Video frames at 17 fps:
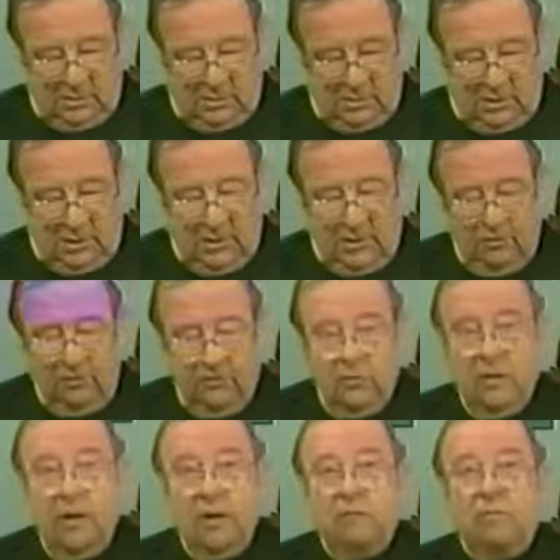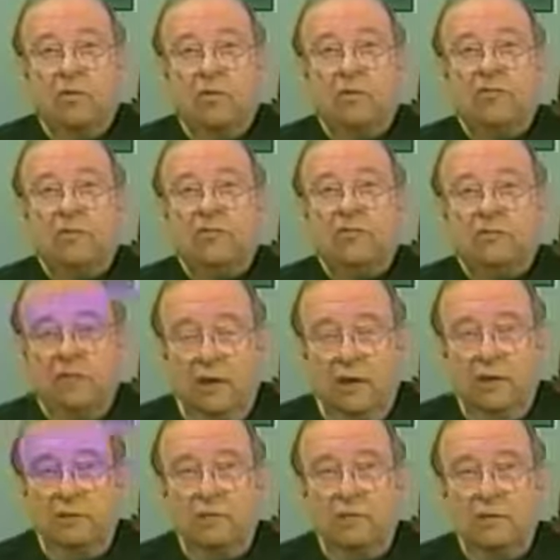K through 8 Board of
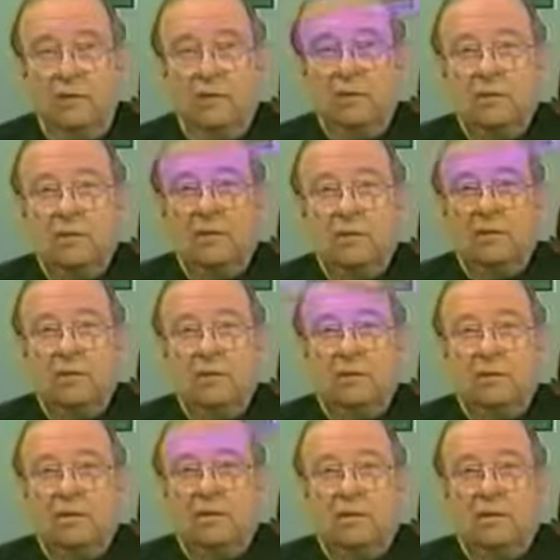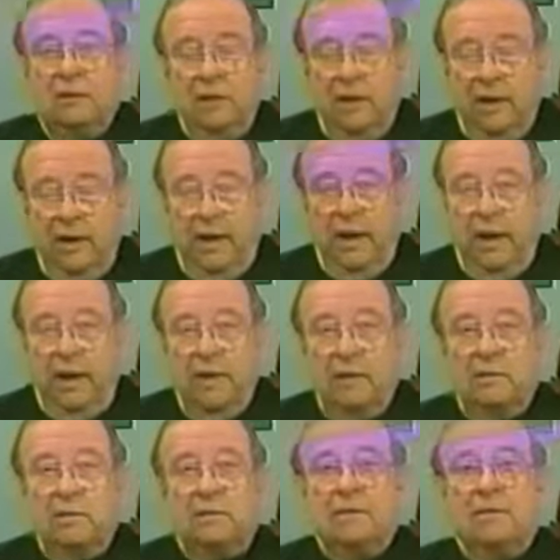Education,
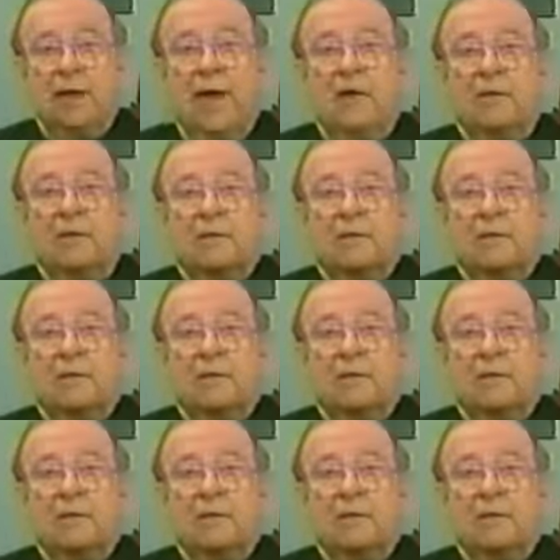and the town.